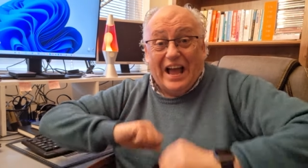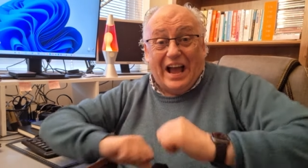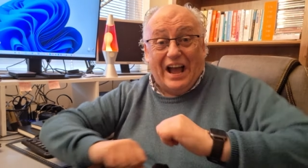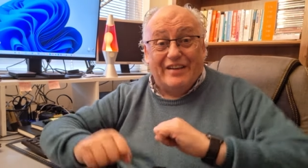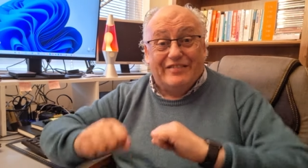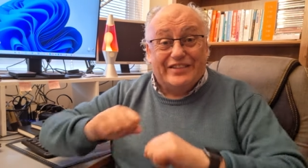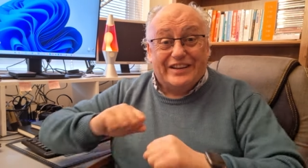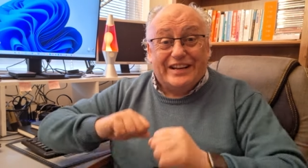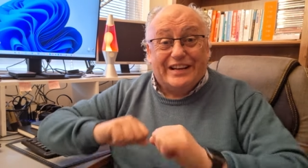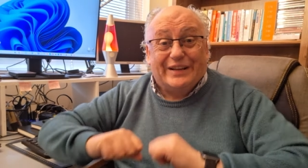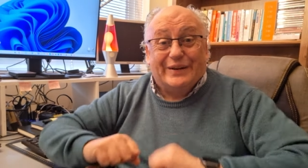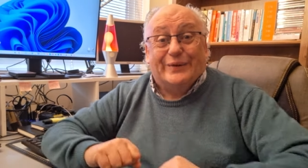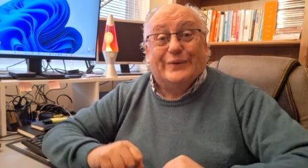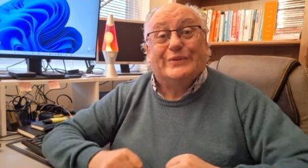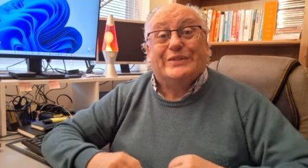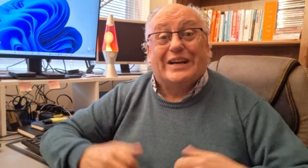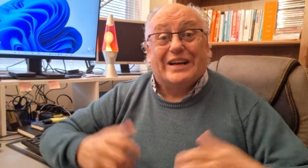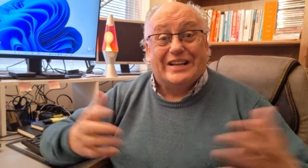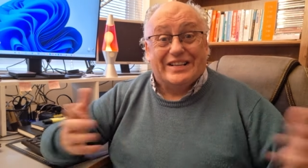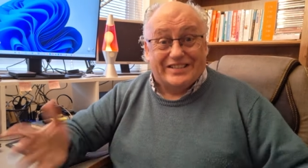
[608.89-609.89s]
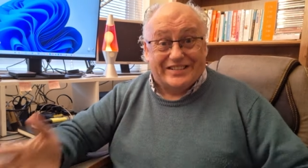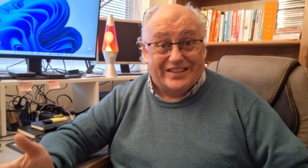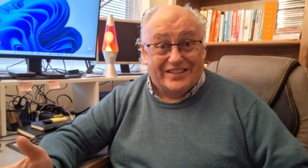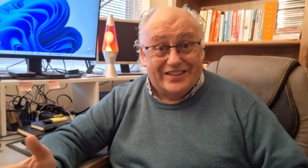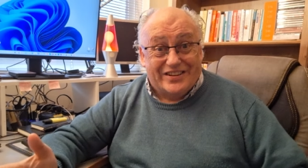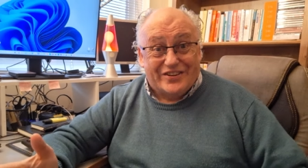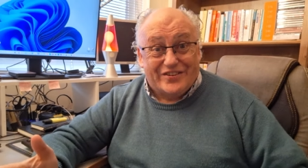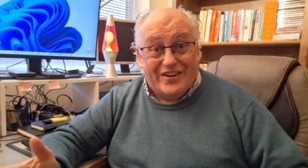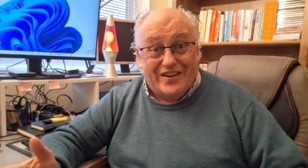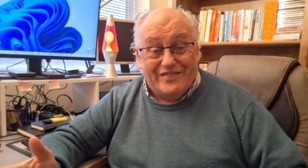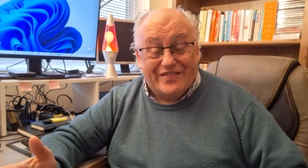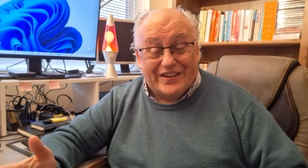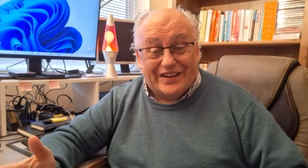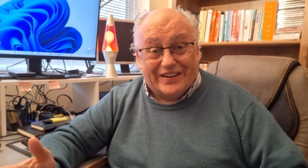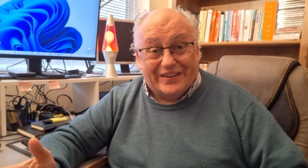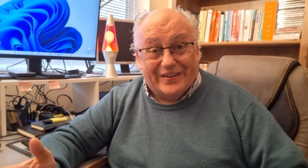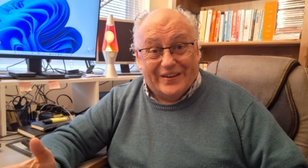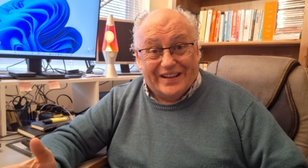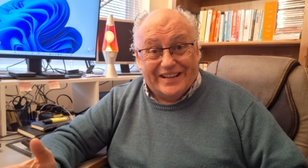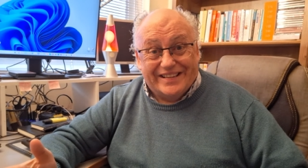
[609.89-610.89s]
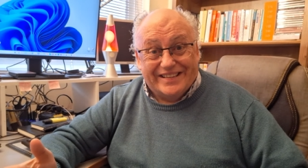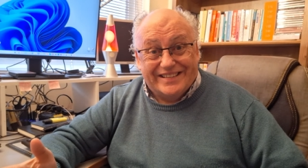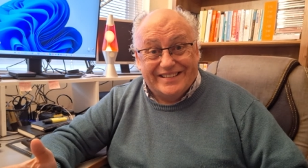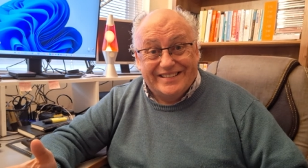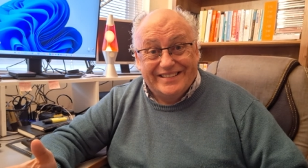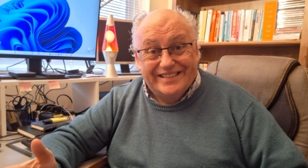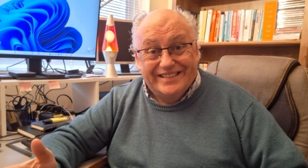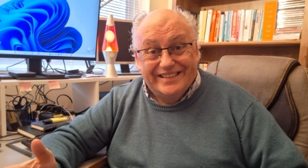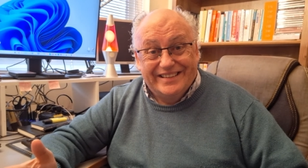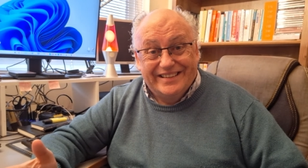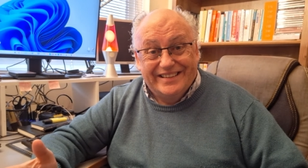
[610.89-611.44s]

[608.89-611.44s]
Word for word: having a little dance at the traffic lights.